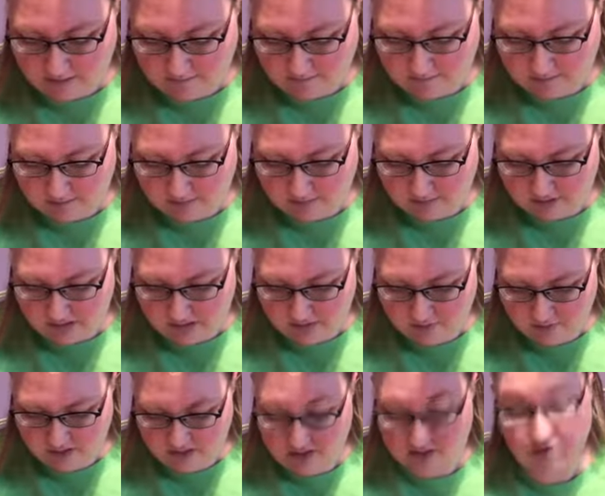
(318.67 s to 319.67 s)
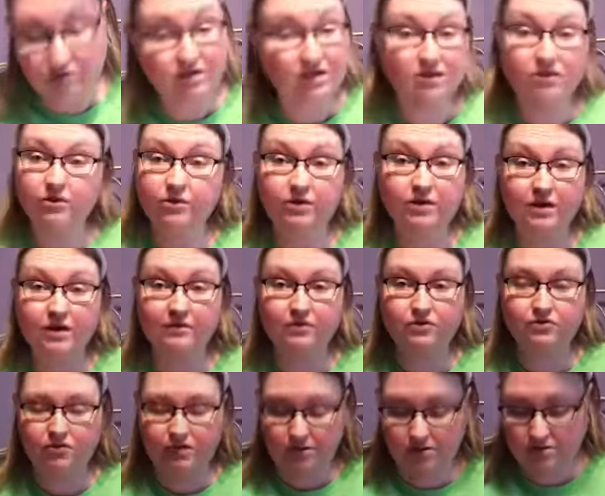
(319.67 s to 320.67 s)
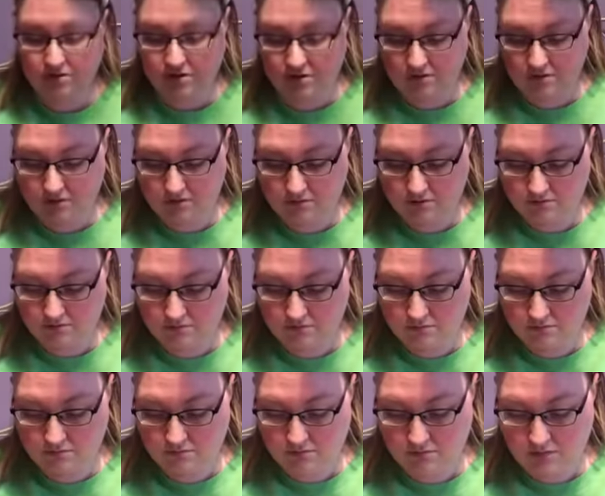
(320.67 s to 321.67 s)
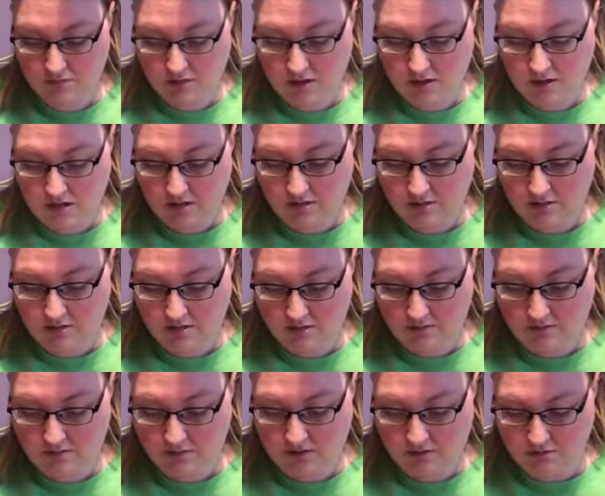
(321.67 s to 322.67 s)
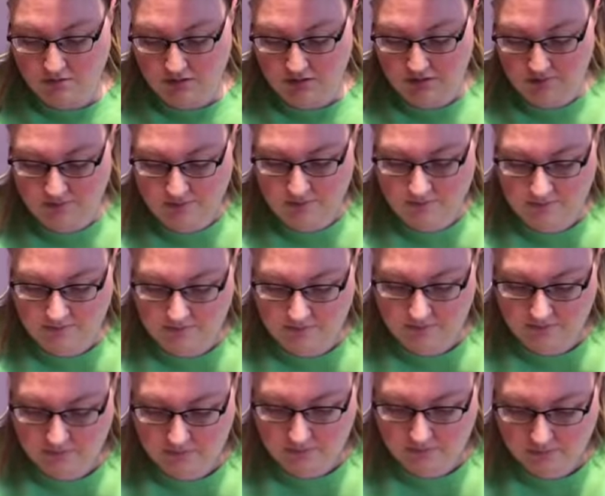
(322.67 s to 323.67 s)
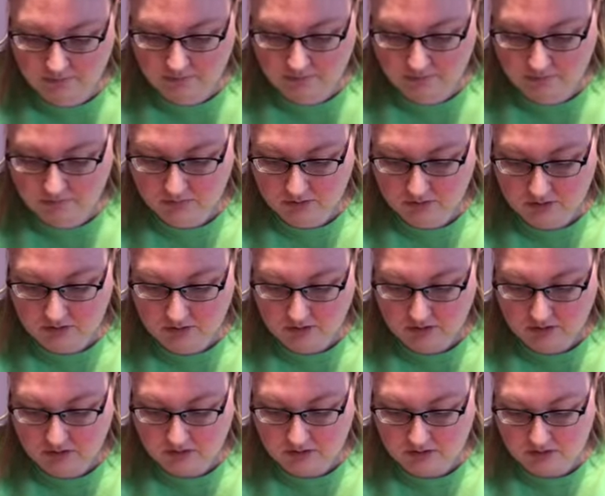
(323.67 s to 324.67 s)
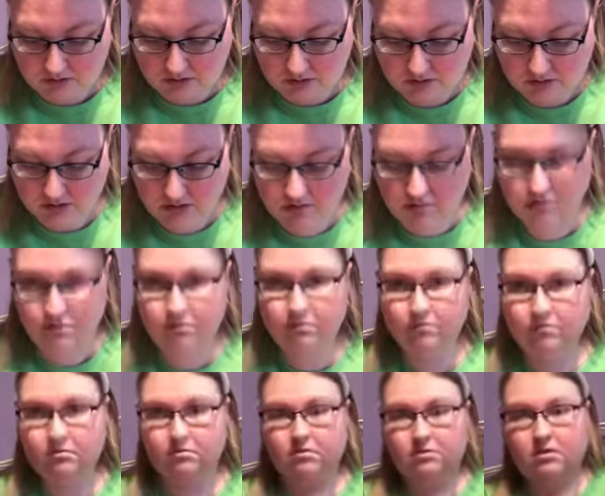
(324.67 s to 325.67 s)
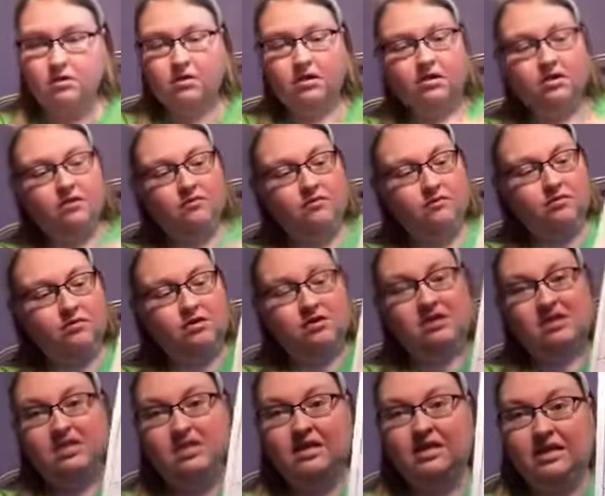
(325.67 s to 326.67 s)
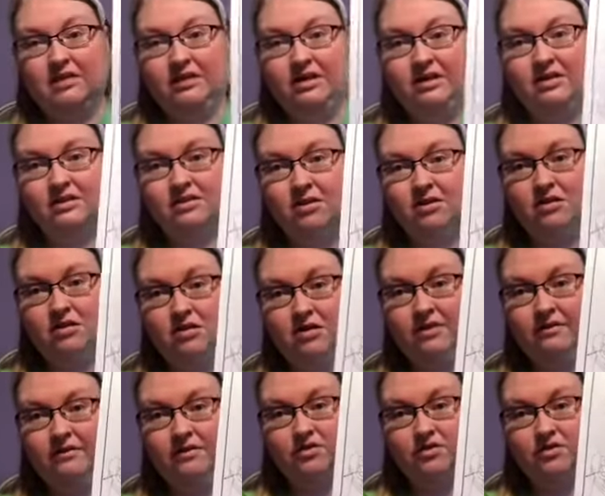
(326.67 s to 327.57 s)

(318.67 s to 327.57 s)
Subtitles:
Get my tape ready. You can glue it on the string too, that works. But I'm gonna use tape. So now you can see, now he is on the